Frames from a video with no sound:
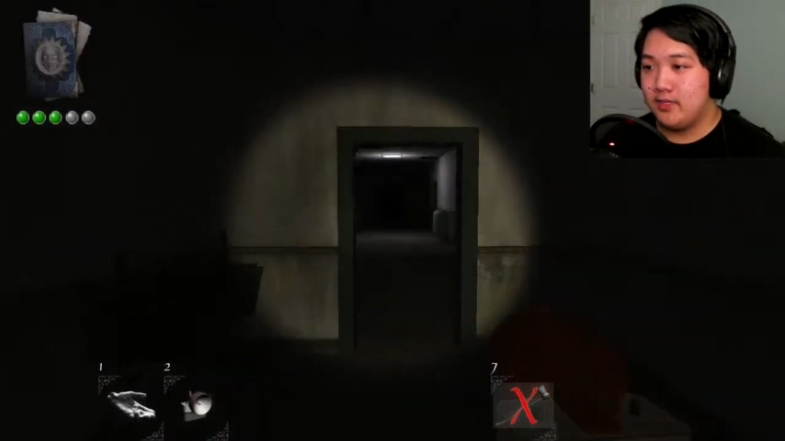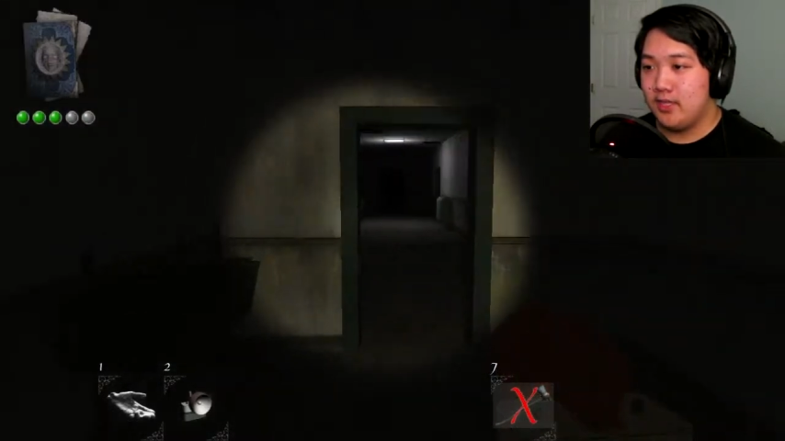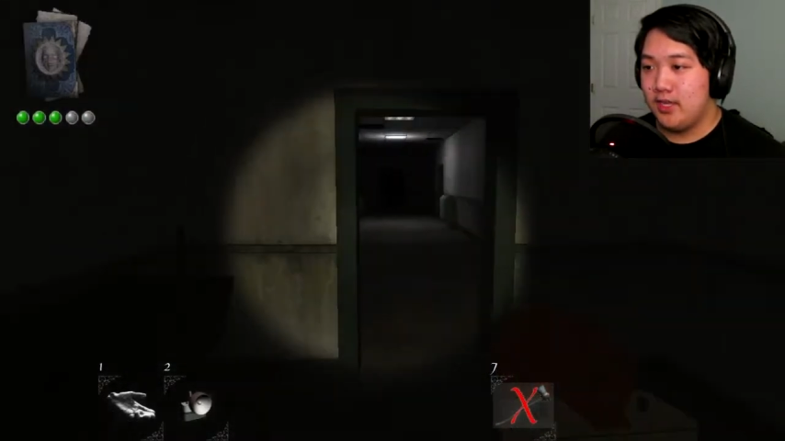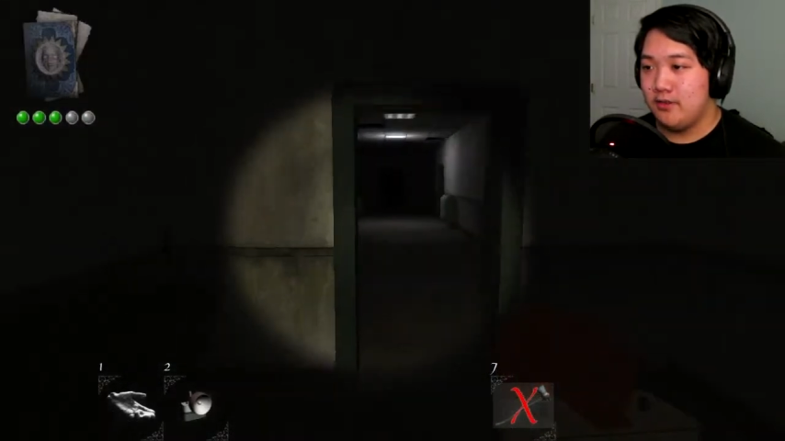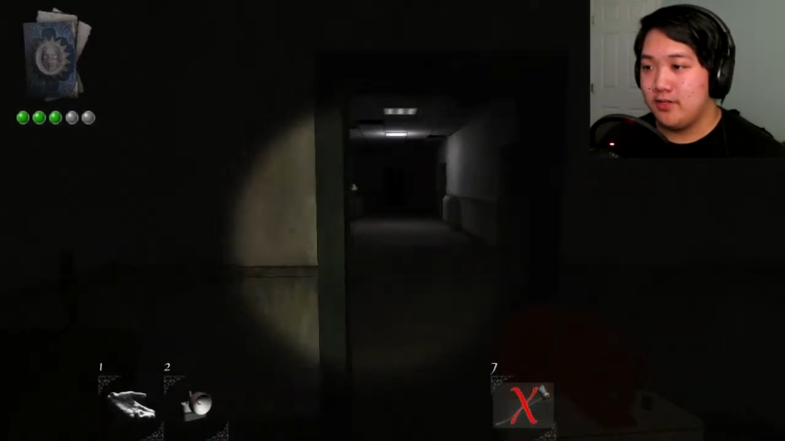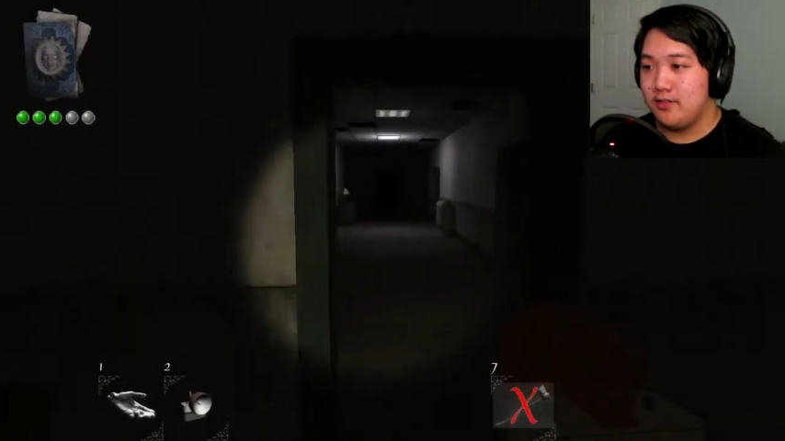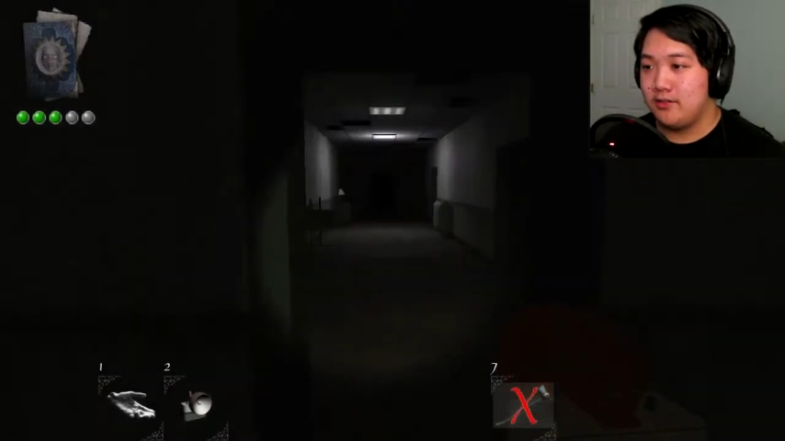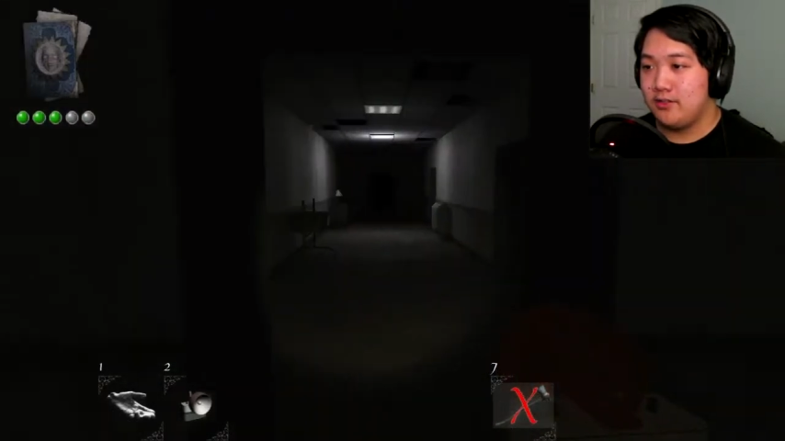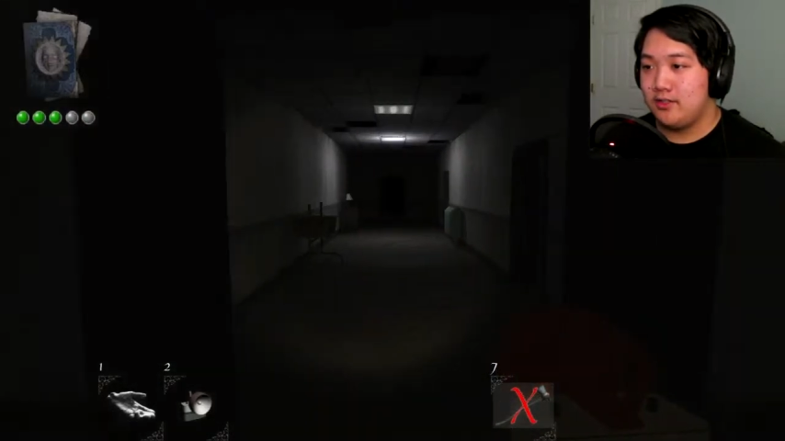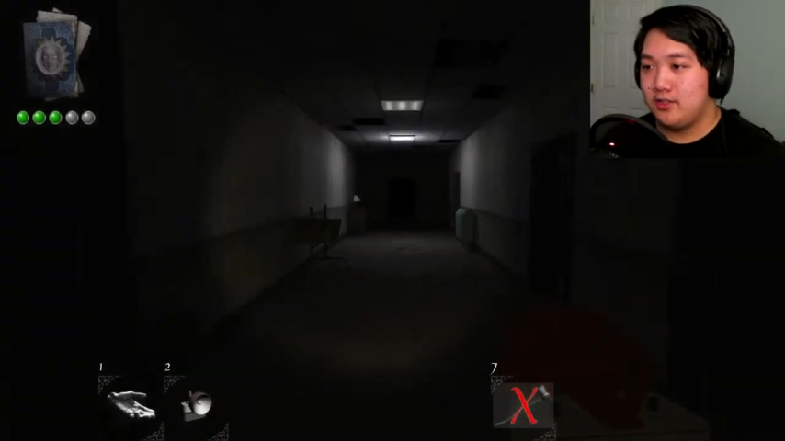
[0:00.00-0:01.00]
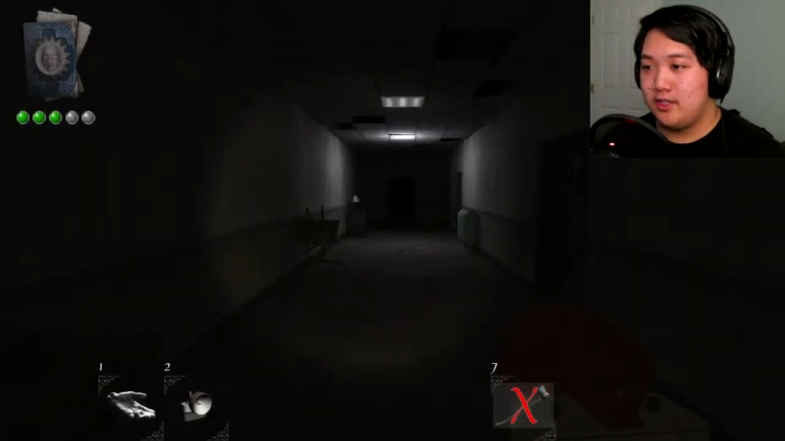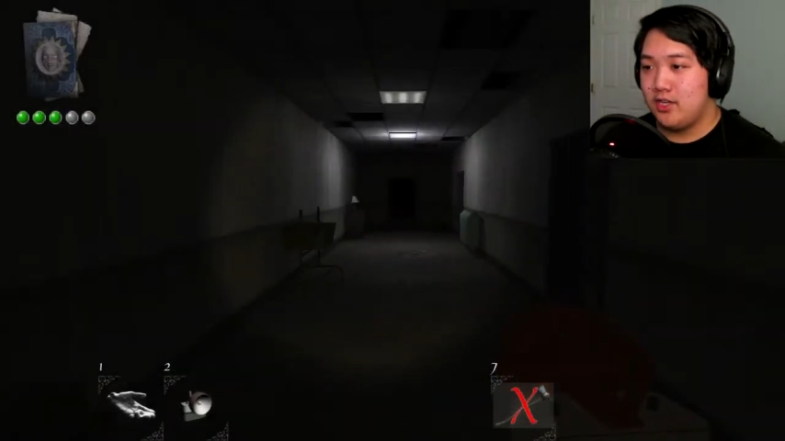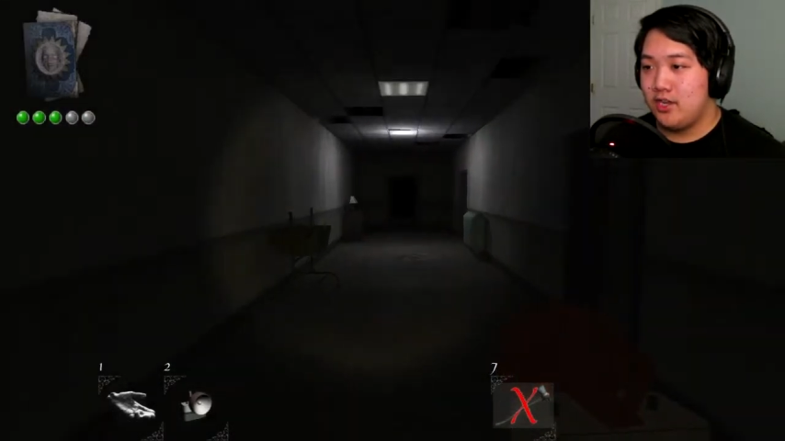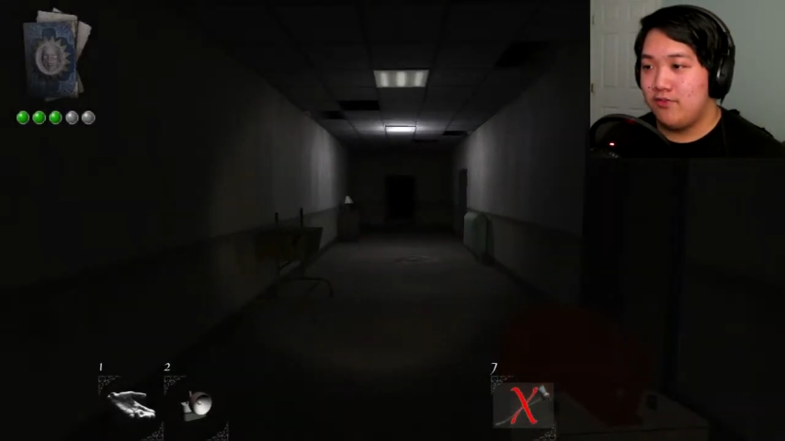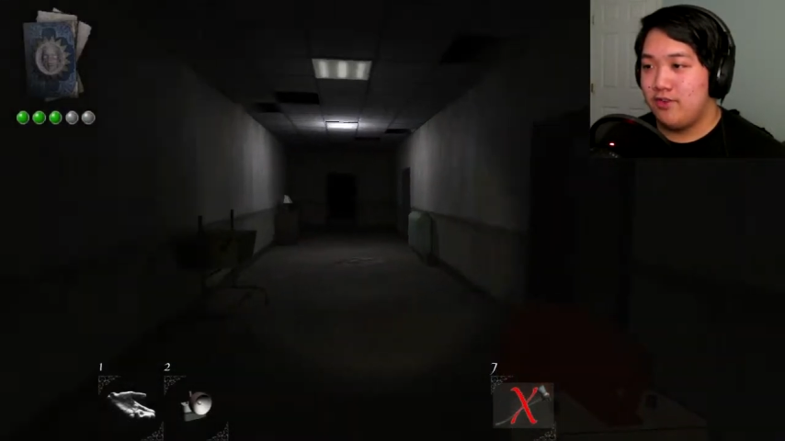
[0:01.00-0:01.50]
Hello,
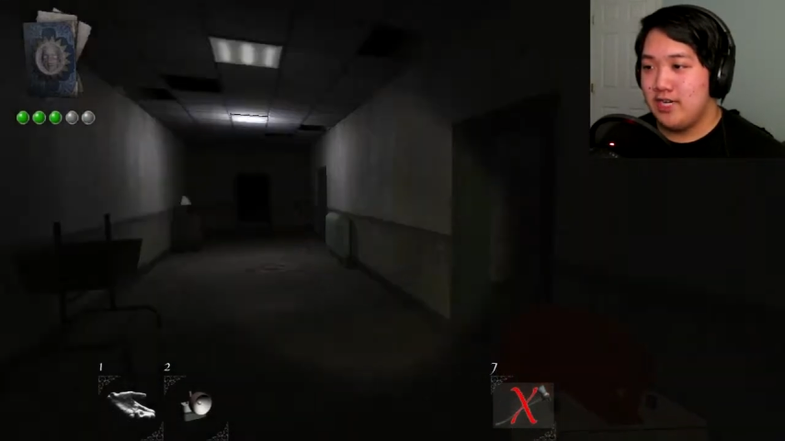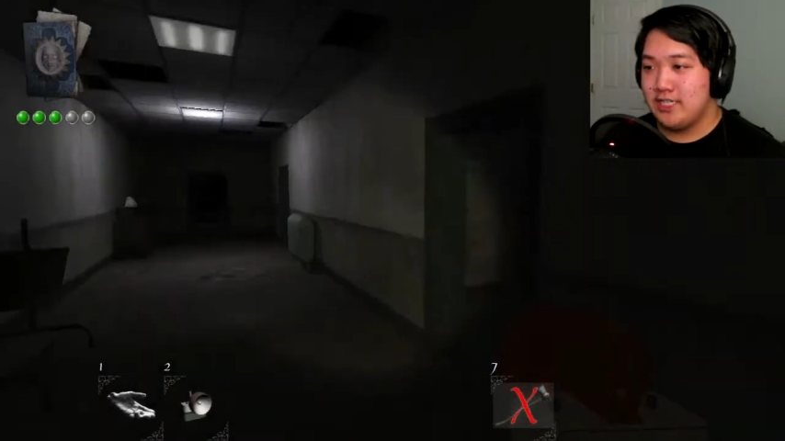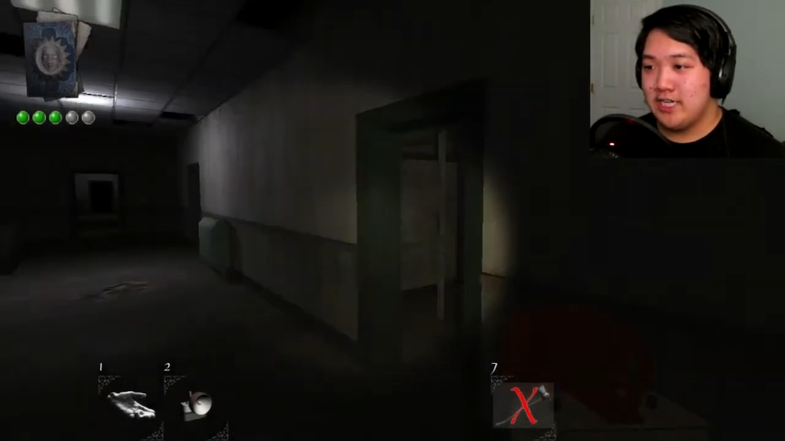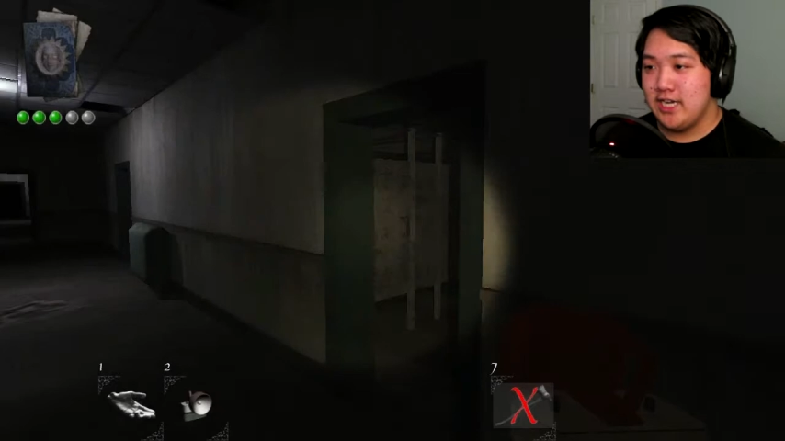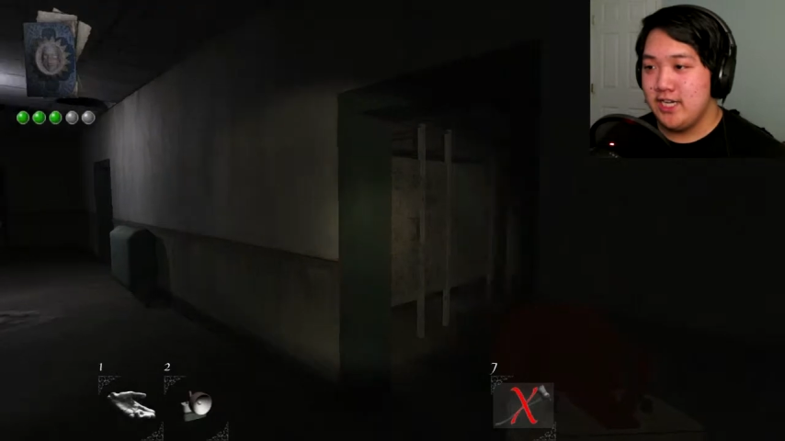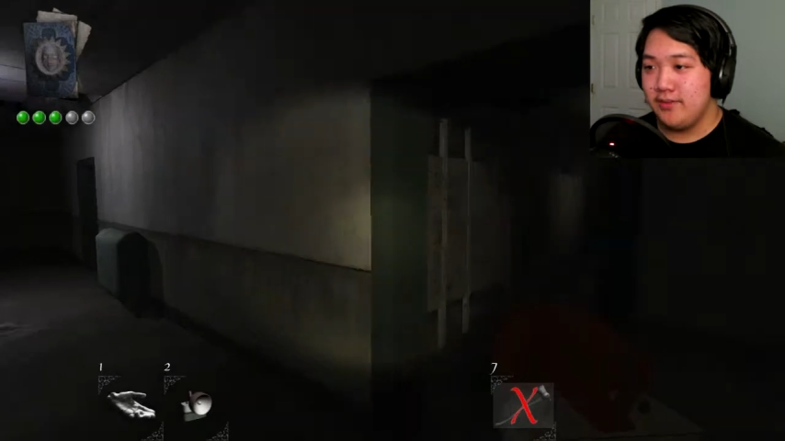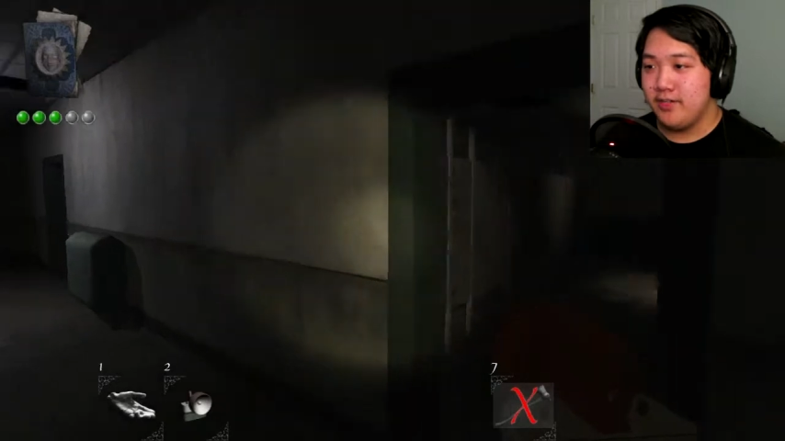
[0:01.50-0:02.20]
Virginia.